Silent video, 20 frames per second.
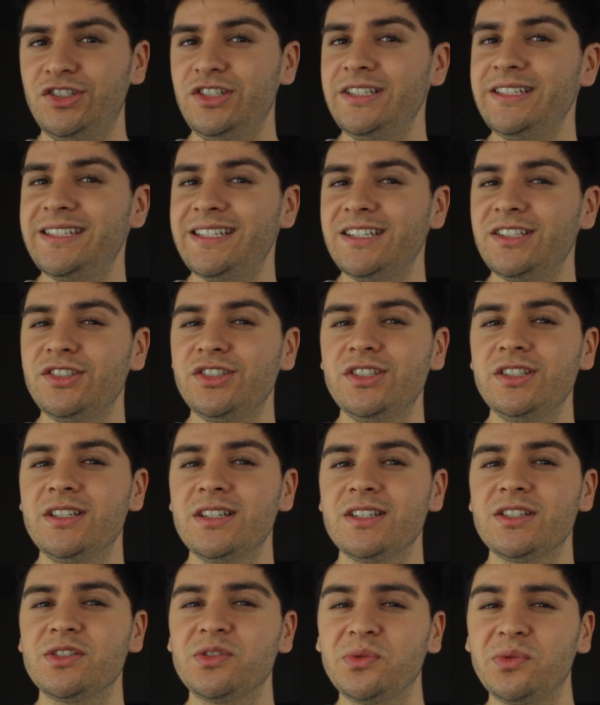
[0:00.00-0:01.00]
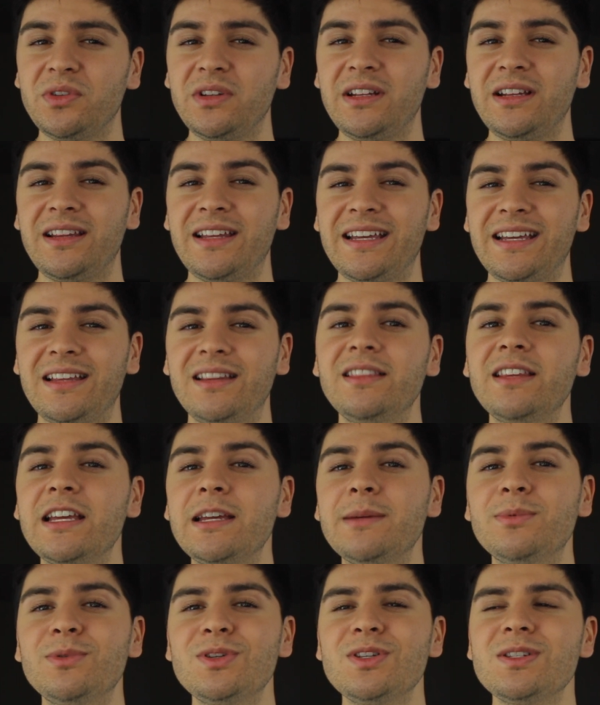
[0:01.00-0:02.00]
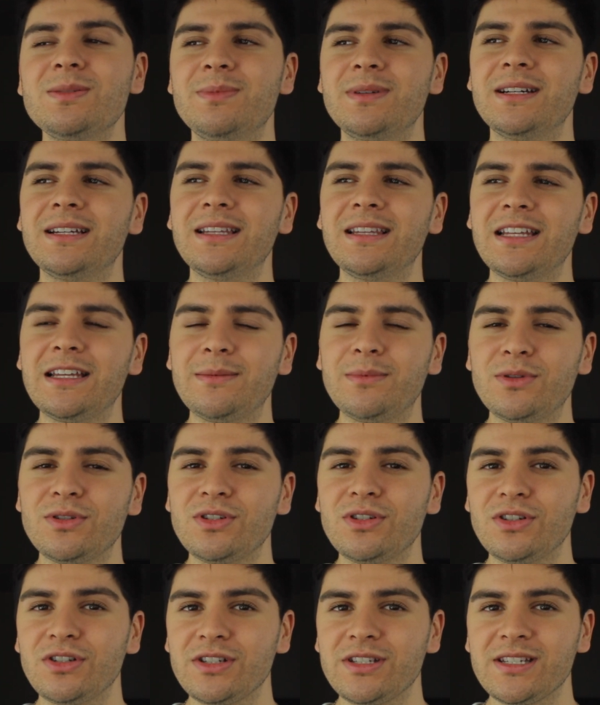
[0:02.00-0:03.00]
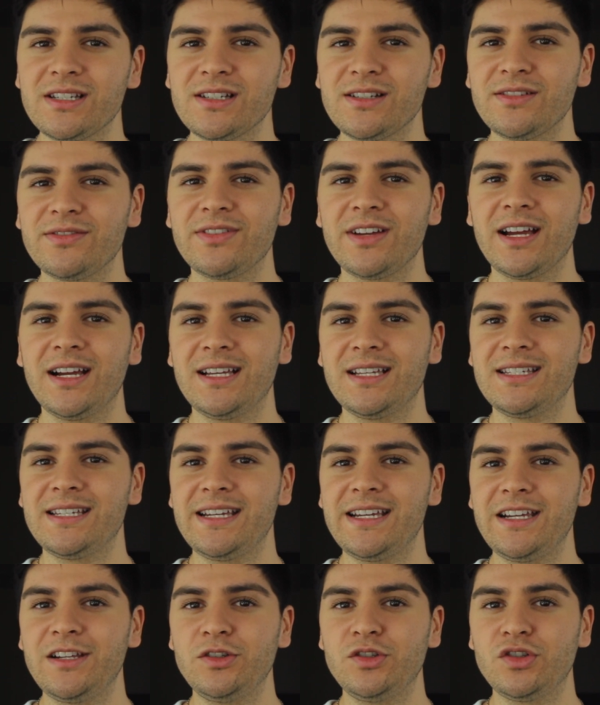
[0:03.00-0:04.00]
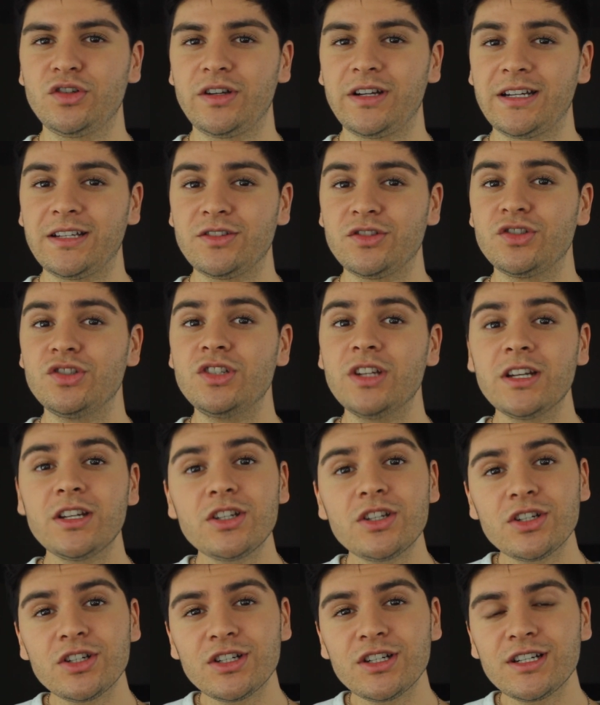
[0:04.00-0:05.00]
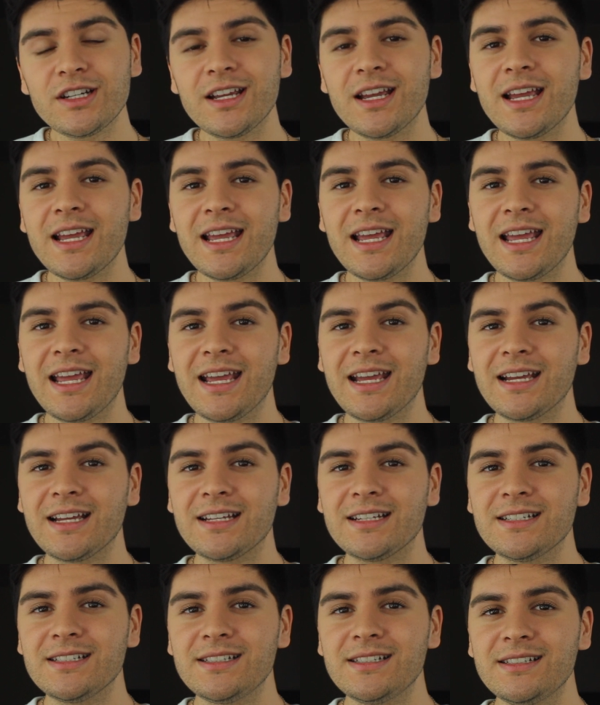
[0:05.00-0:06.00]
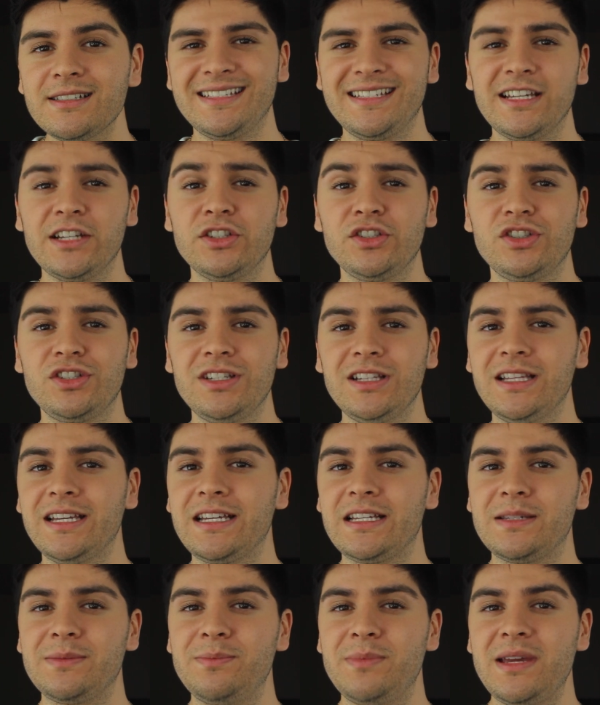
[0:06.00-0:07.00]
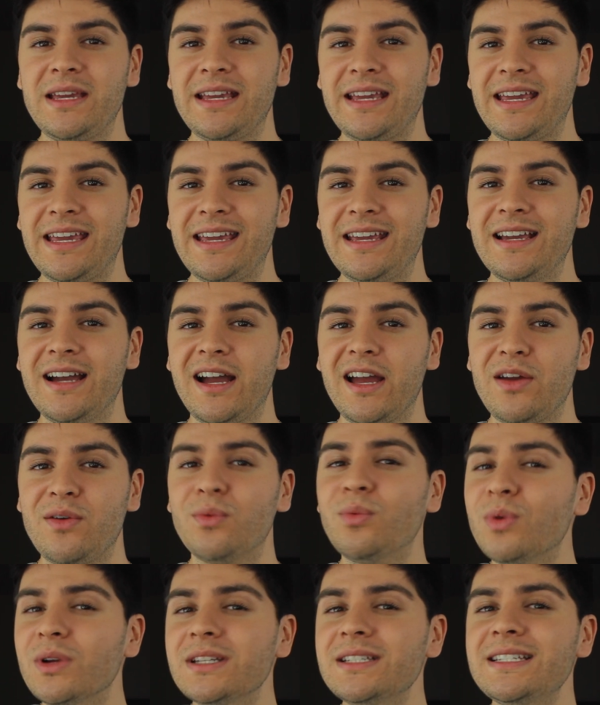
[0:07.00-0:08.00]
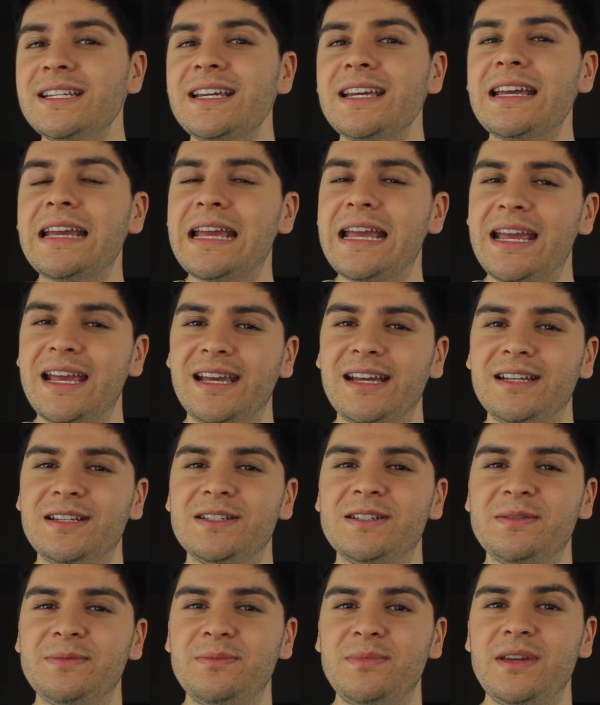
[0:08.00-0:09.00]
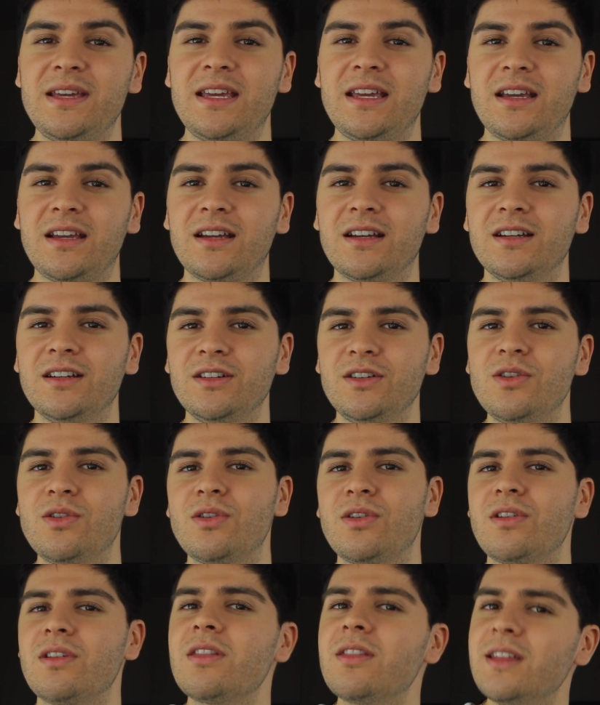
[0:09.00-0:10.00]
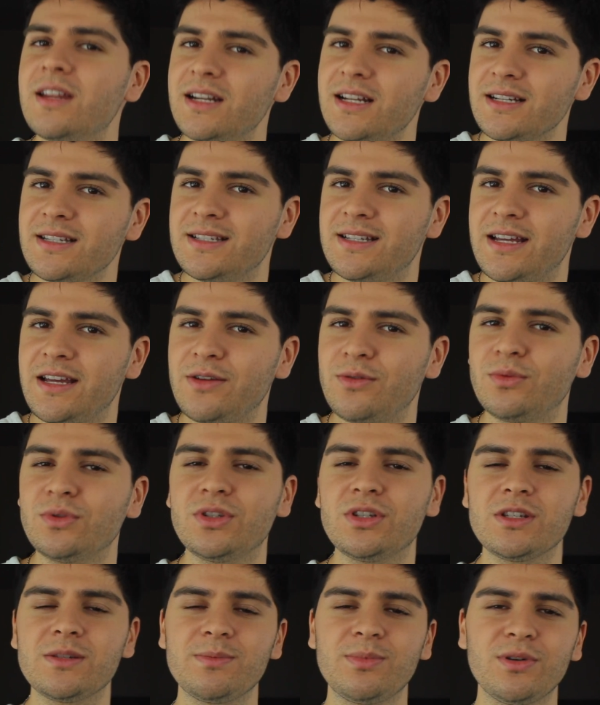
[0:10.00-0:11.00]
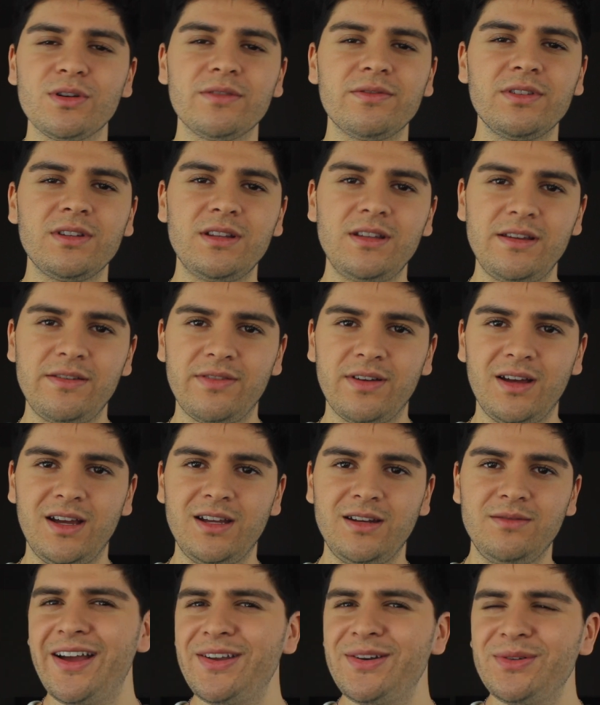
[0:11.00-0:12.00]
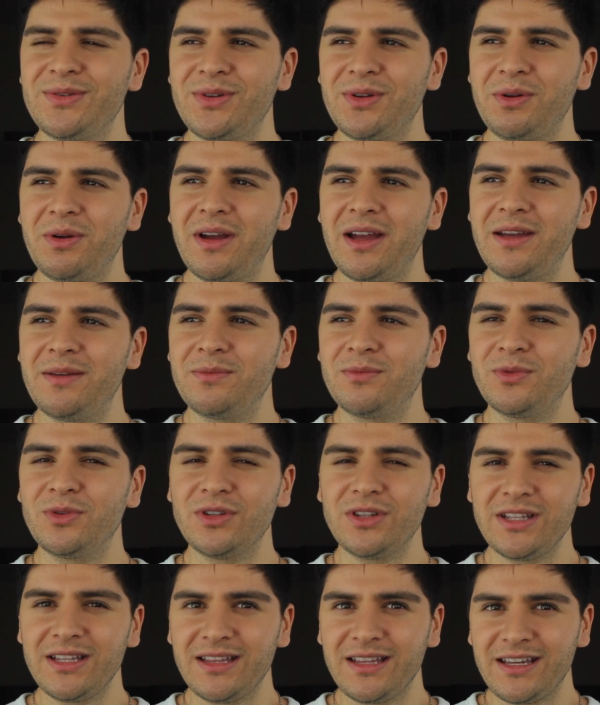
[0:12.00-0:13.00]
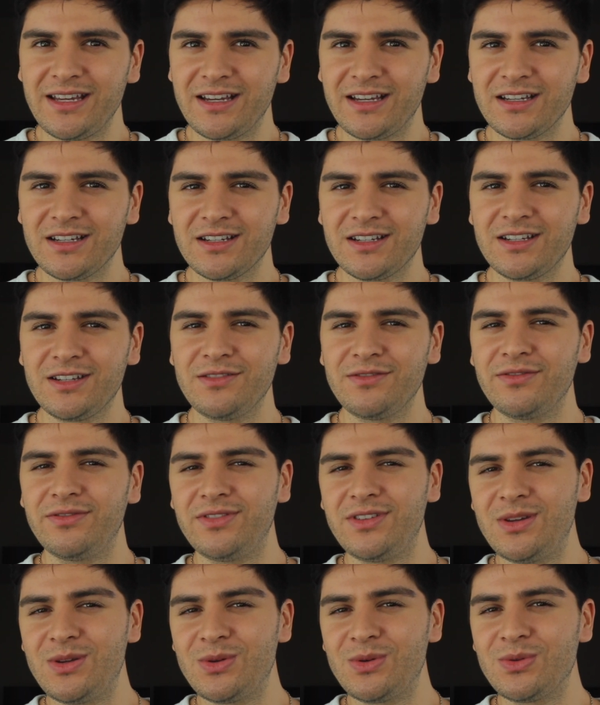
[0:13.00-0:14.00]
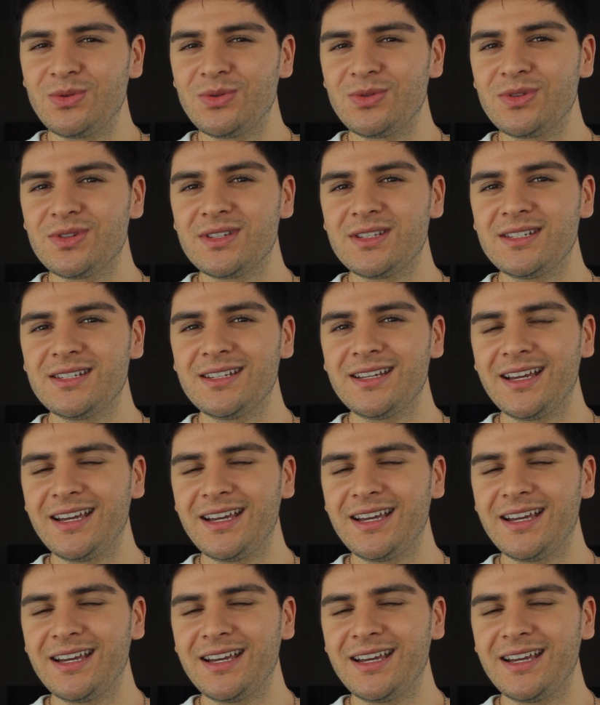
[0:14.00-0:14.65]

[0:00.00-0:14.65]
She says she doesn't really like labels, but labels herself as a transgender and says she likes being a guy one day and being a girl the next day, which is perfectly fine. I don't know, I'm really like confused.